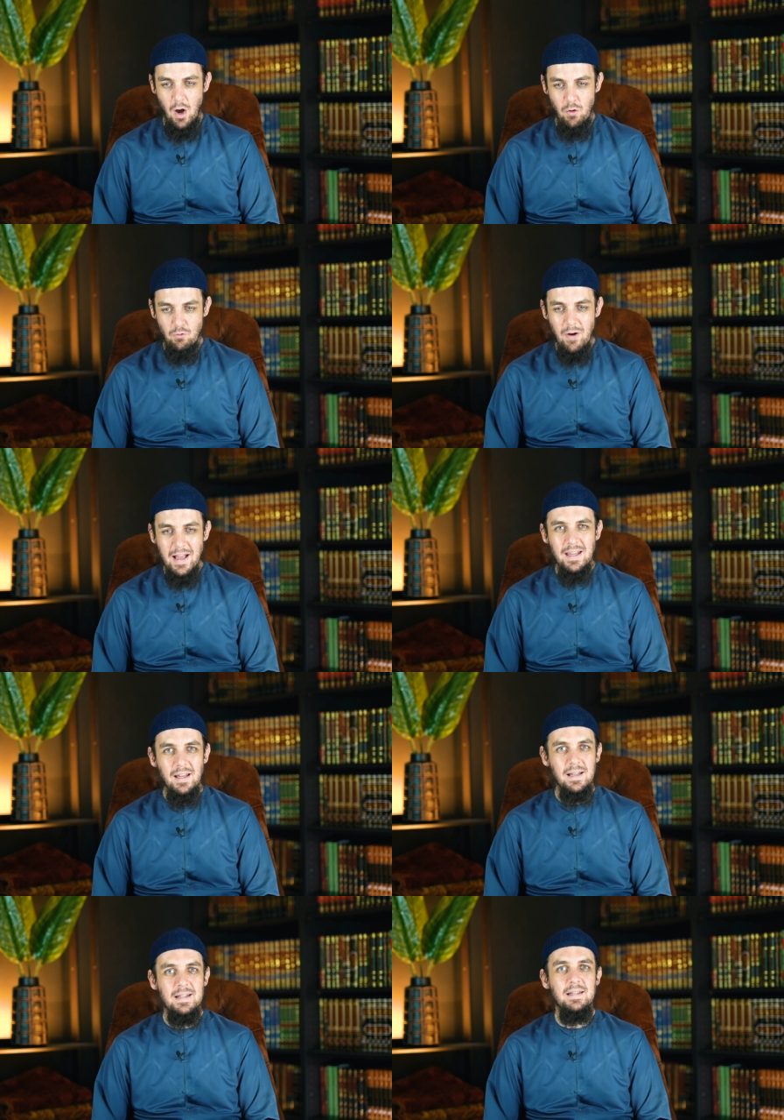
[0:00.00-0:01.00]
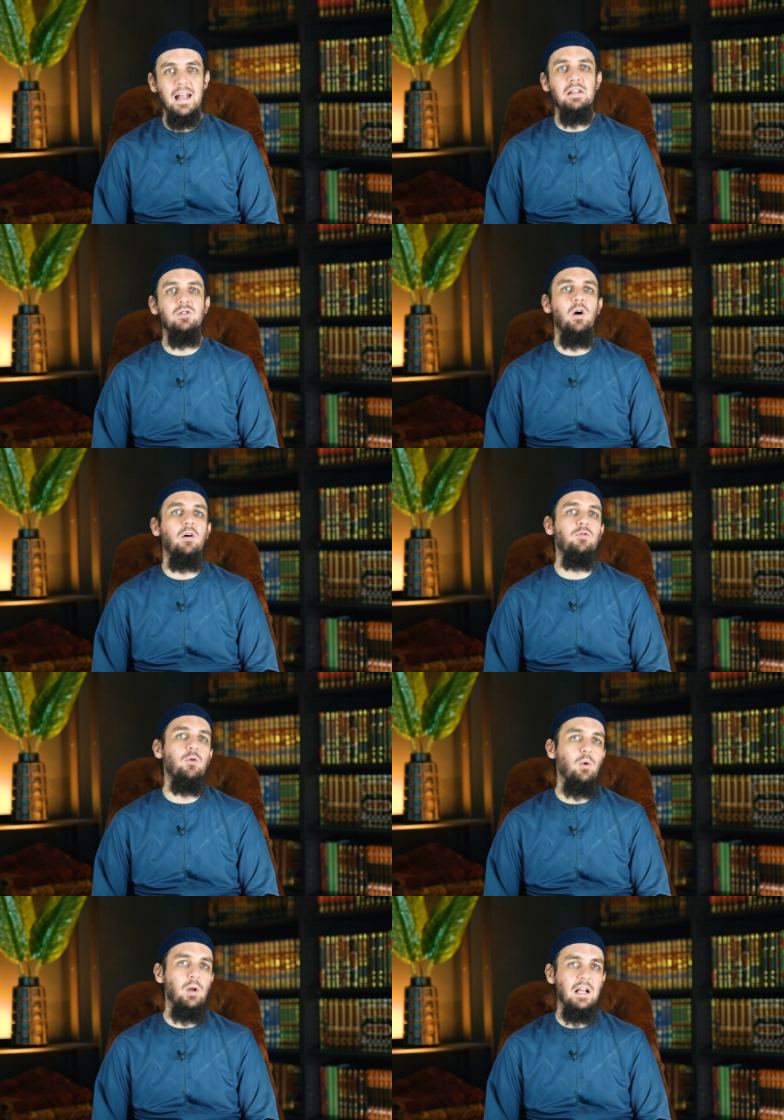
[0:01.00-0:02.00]
a, regular state of
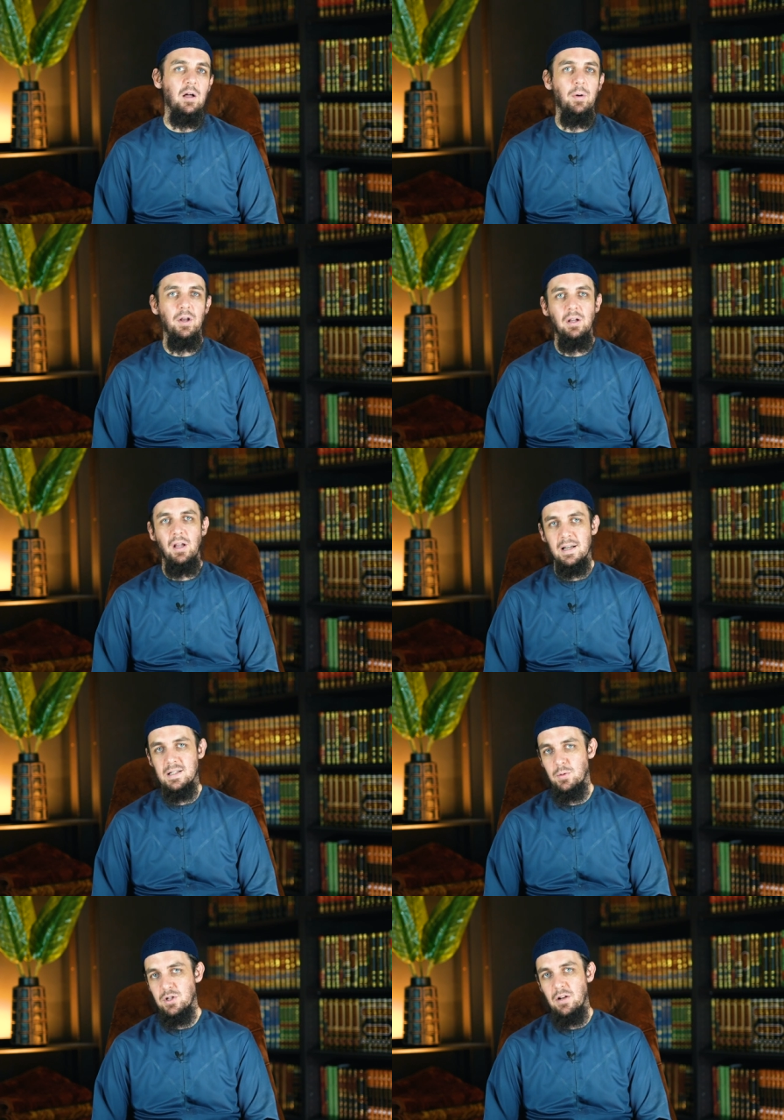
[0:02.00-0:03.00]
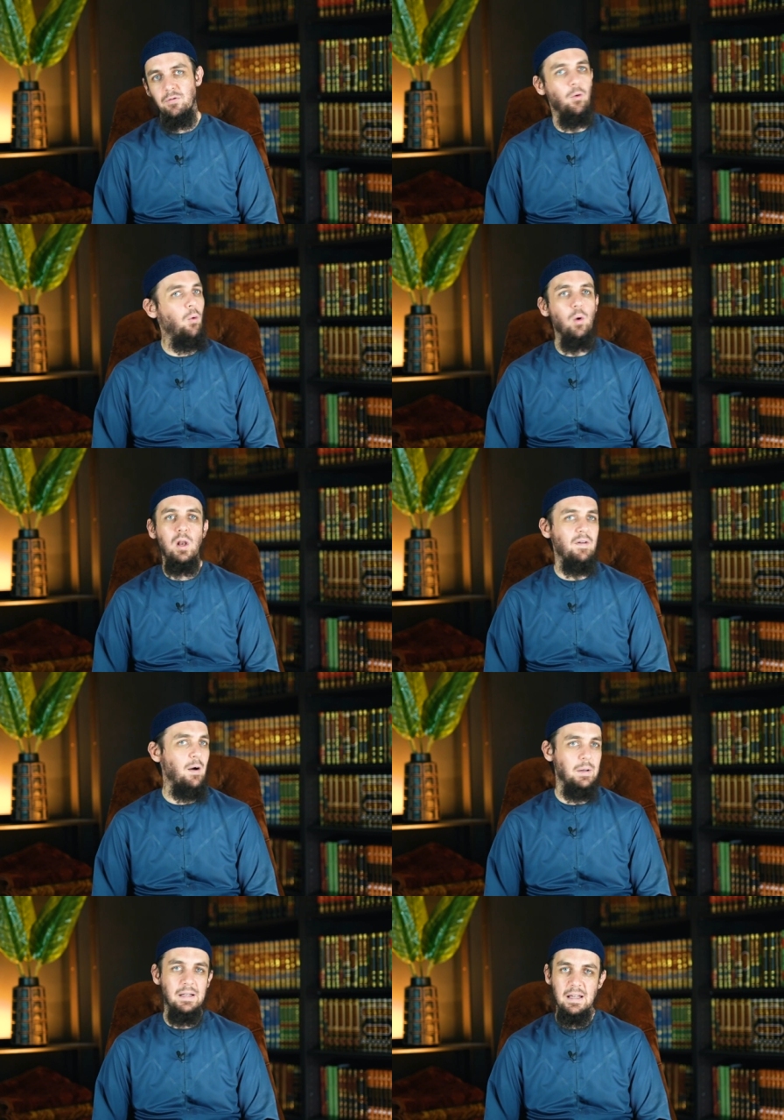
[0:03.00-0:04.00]
calling upon Allah Azza for all of
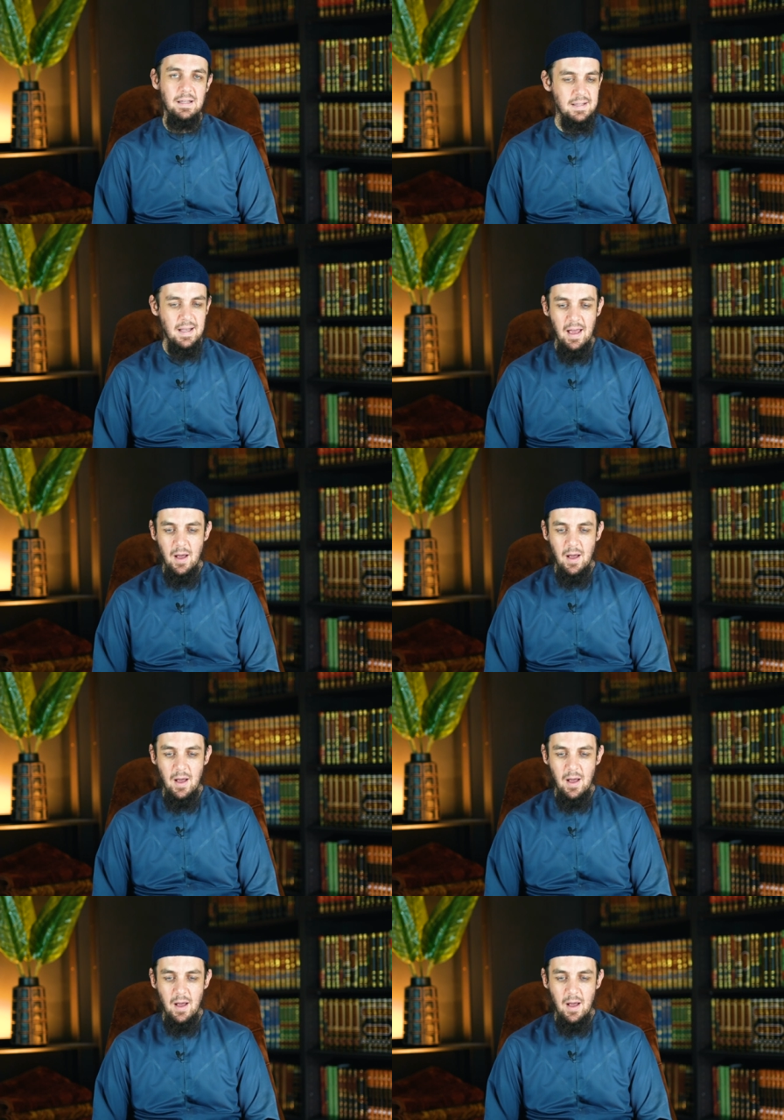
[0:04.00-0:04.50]
our needs,